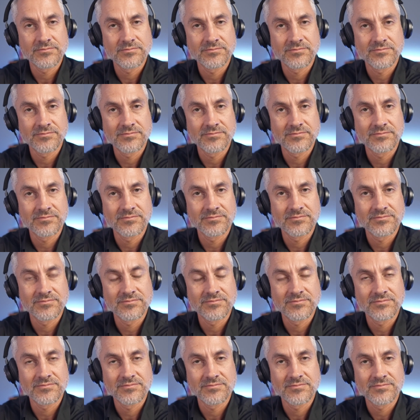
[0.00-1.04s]

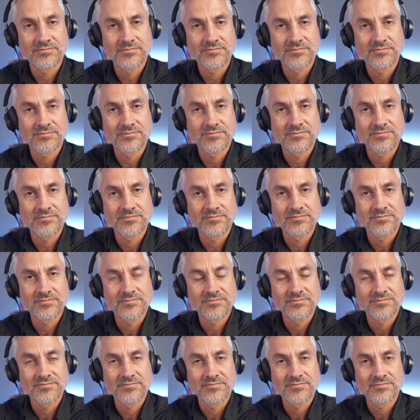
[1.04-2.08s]

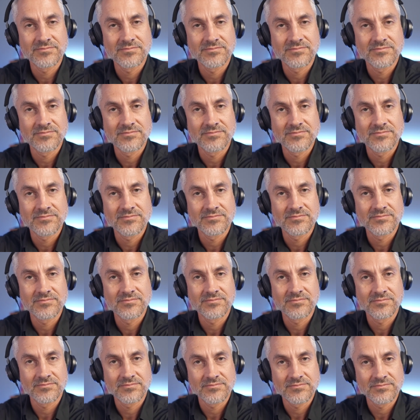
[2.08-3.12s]

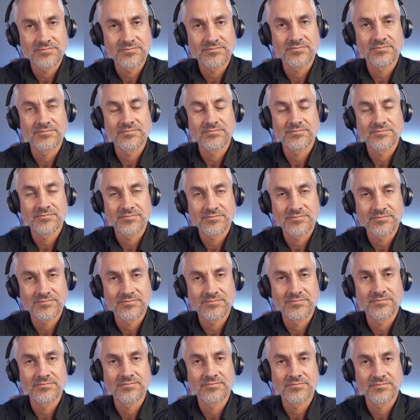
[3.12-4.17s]

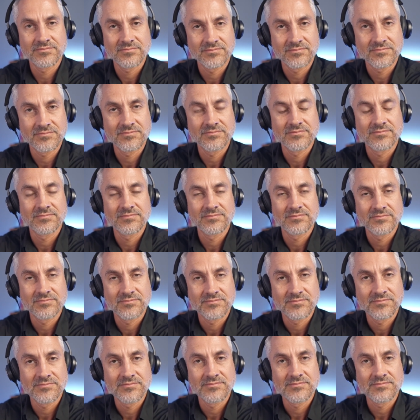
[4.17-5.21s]

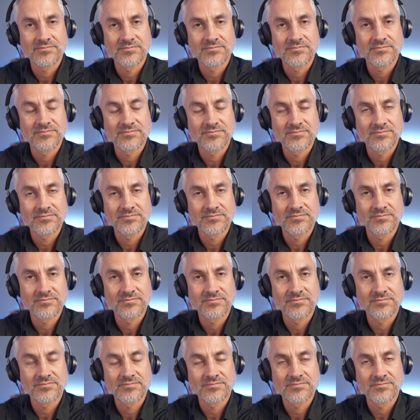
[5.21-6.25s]

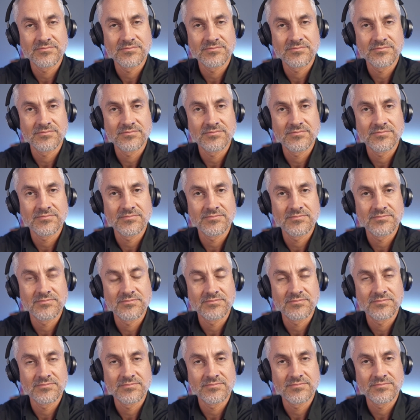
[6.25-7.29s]

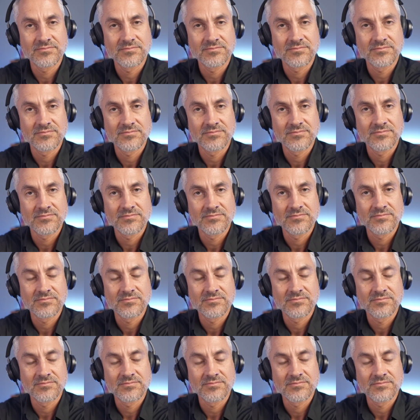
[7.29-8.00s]
No words are spoken by the person on screen.